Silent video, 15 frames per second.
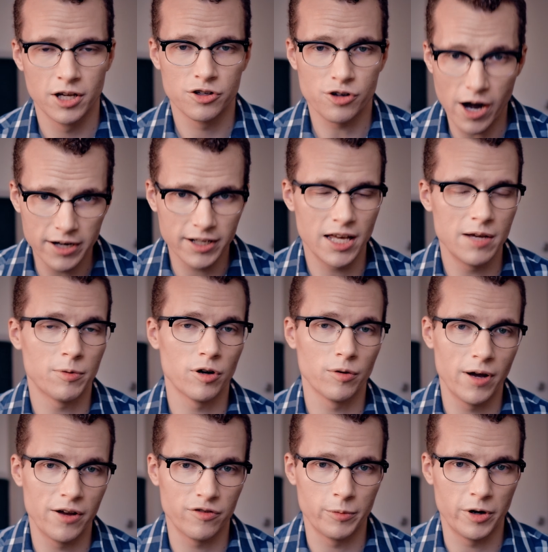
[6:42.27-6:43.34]
trying to keep her
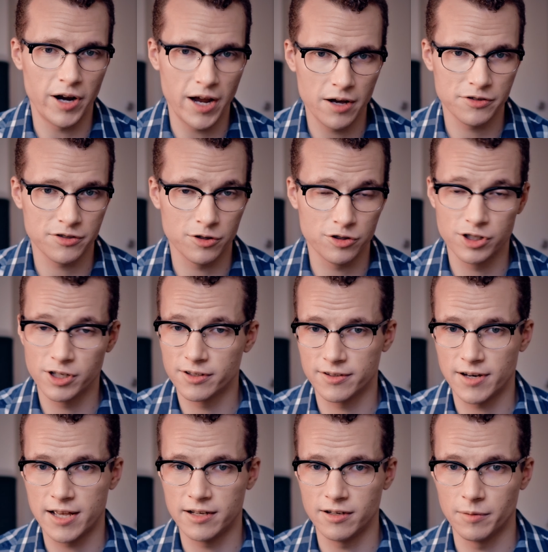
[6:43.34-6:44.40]
away from her house so she
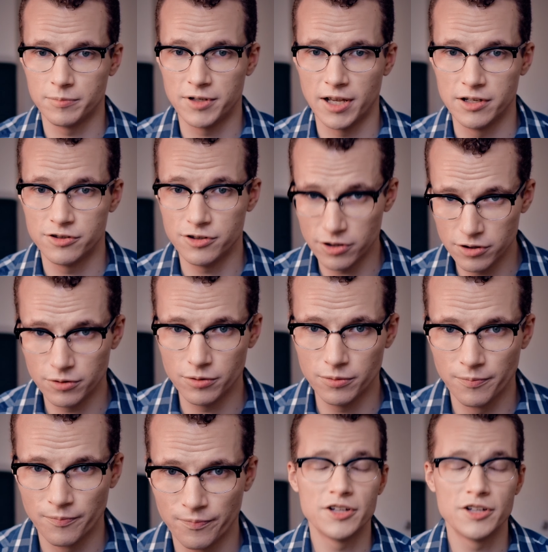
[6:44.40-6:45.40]
doesn't end up dead too,